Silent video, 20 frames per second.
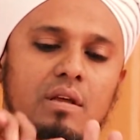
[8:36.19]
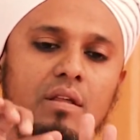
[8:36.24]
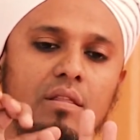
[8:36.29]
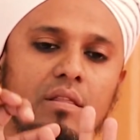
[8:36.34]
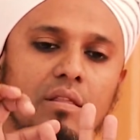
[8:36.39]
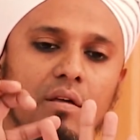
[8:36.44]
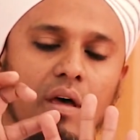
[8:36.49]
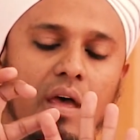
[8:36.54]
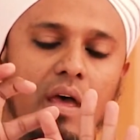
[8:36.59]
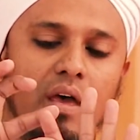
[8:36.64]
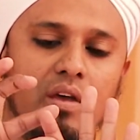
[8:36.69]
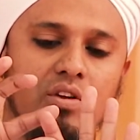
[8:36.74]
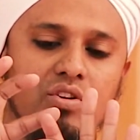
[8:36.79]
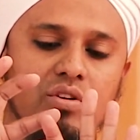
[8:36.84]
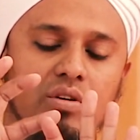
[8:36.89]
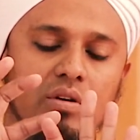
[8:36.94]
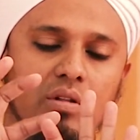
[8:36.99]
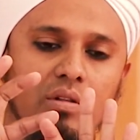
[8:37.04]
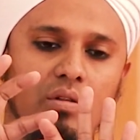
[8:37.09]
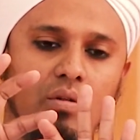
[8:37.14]
the
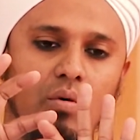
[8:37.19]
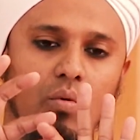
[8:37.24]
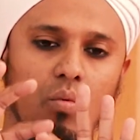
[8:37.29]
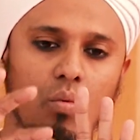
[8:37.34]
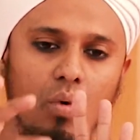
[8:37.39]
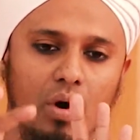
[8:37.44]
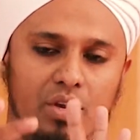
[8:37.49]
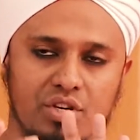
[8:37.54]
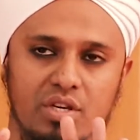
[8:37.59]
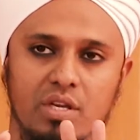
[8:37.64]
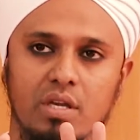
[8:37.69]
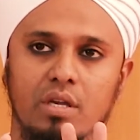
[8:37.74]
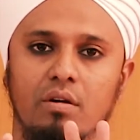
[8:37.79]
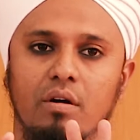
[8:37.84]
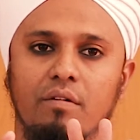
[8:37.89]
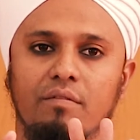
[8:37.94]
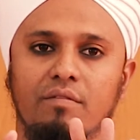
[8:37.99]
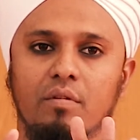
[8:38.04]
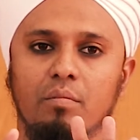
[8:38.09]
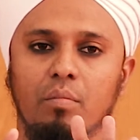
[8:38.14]
actual washing
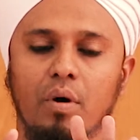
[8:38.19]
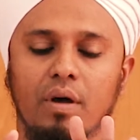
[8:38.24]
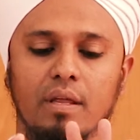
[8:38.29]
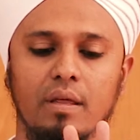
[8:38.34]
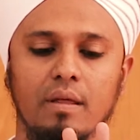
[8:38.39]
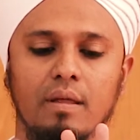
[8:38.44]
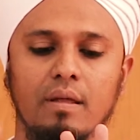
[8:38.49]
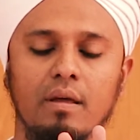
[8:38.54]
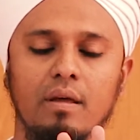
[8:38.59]
of the body.